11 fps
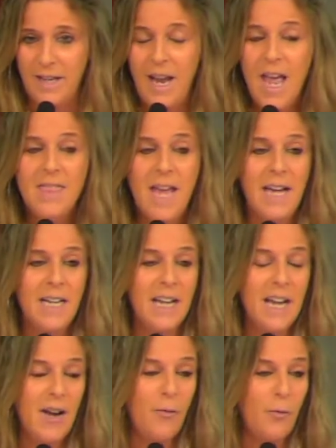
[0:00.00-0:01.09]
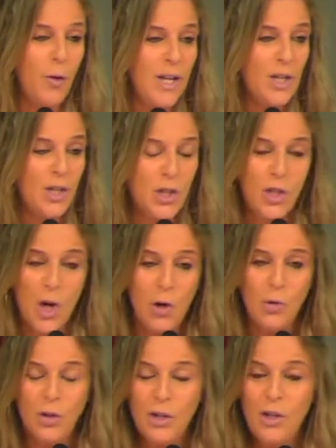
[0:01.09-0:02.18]
That if we don't
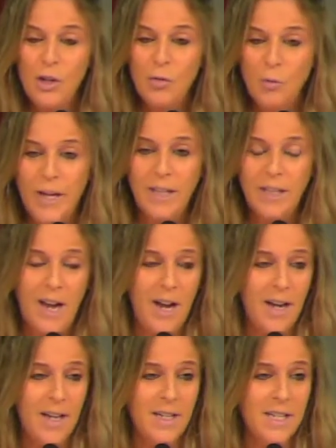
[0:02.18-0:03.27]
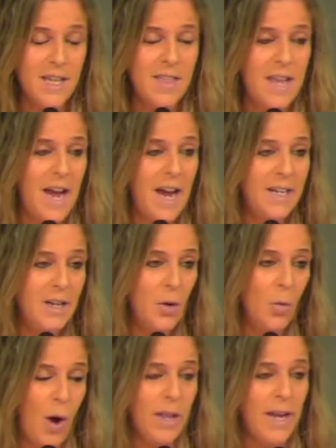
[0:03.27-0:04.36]
realize that
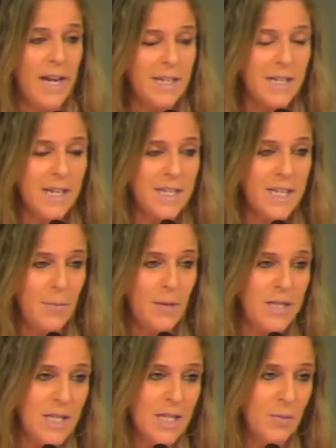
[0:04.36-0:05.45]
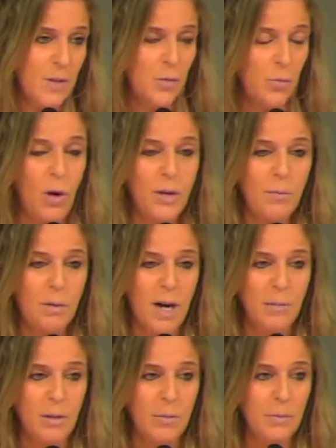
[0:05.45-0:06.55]
while anti-Semitism is one
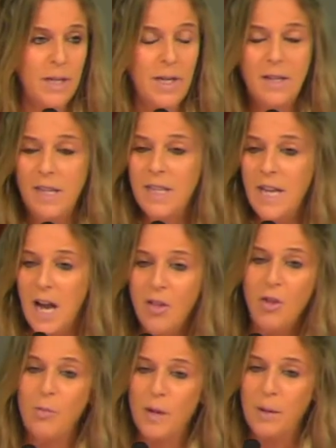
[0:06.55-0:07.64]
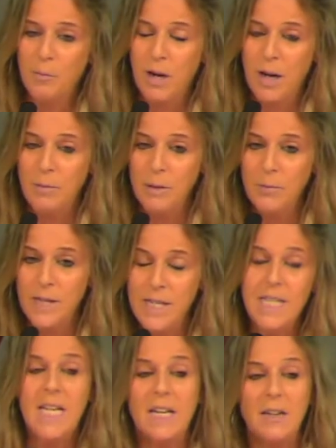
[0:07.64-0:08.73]
problem, that the other big problem is
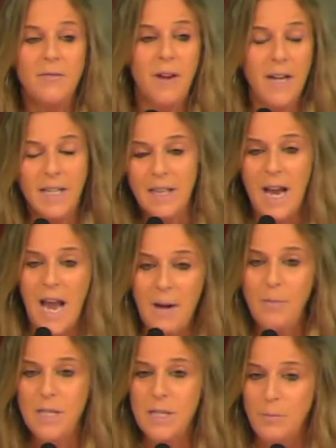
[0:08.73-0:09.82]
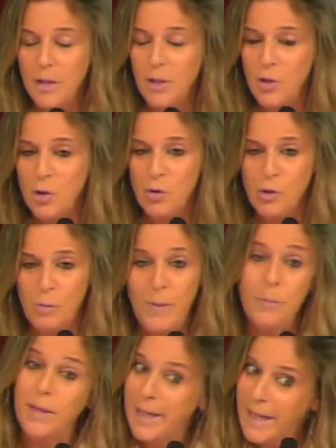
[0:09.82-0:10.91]
the infighting that happens among the Jewish
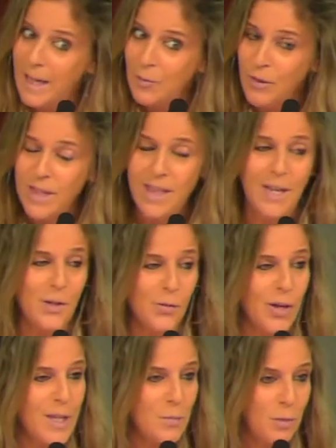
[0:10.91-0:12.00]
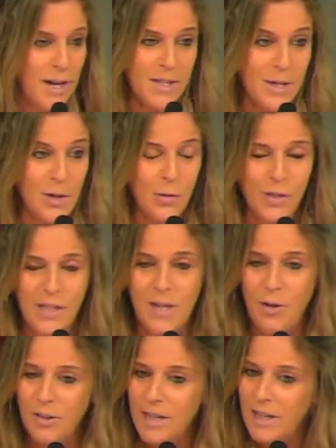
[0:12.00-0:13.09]
people. And again, read that Israeli press and you'll see
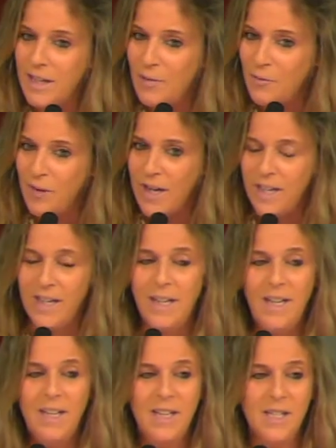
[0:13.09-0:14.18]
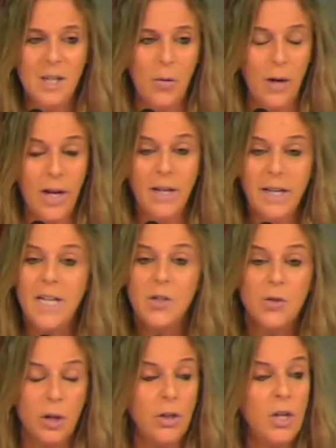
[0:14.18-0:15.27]
all that infighting that's going on in
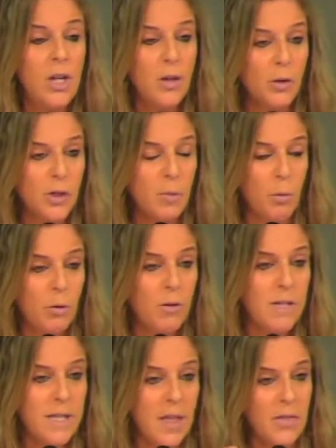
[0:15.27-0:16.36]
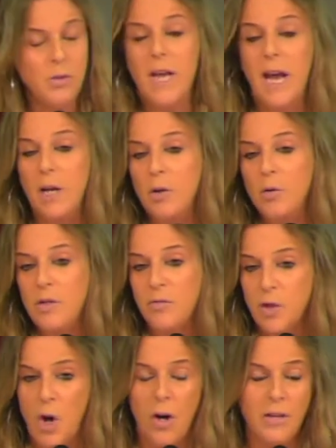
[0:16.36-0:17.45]
Israel. There's some worries that there's echoes of
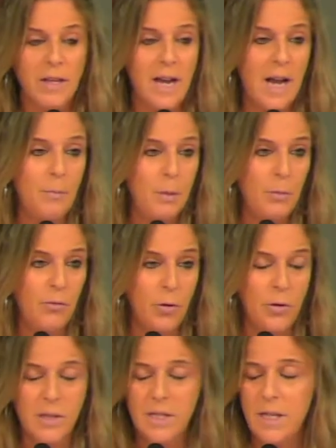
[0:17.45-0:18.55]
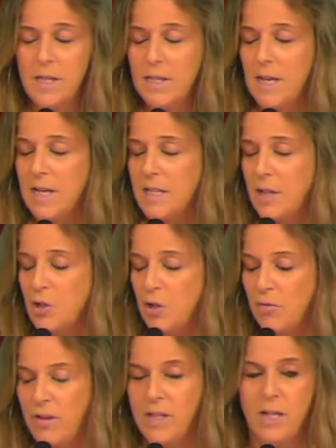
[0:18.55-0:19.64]
talk that happened before this assassination of
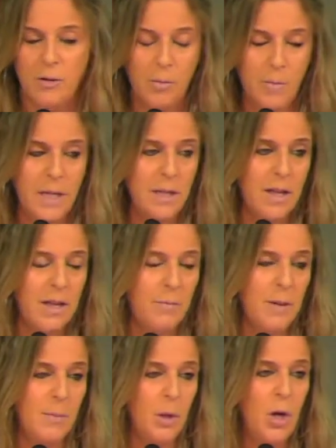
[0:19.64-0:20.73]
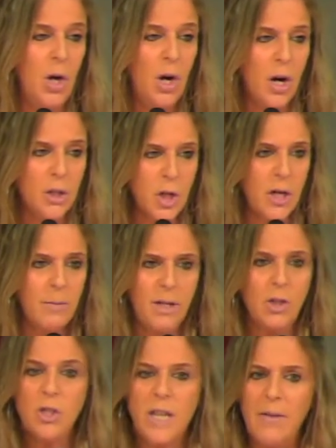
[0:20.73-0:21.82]
Yitzhak Rabin. A lot of people are talking about
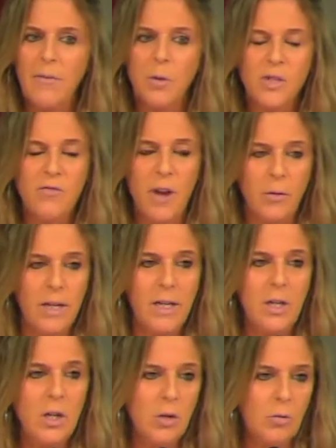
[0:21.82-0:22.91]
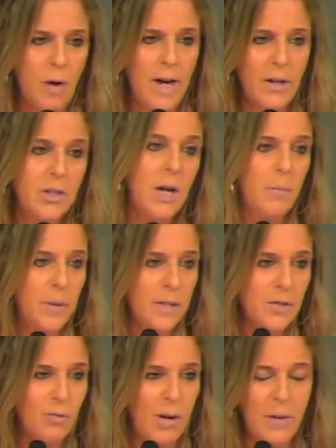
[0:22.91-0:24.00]
just everyone's very riled up. And as
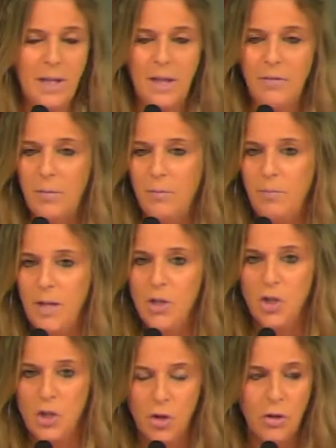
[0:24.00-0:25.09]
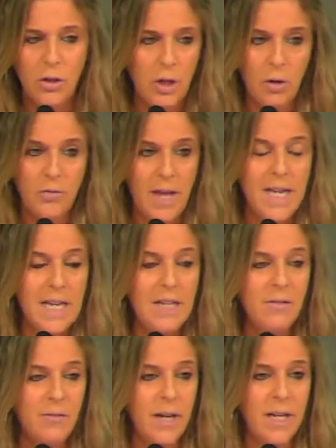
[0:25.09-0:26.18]
Rabbi Levin mentioned earlier, that
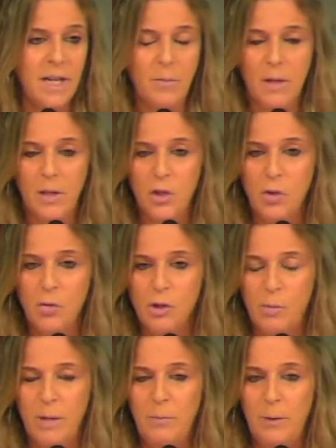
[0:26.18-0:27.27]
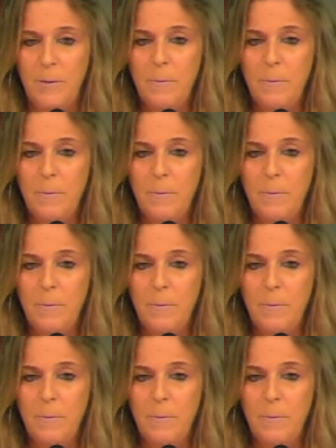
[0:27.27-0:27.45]
infighting among the Jewish people.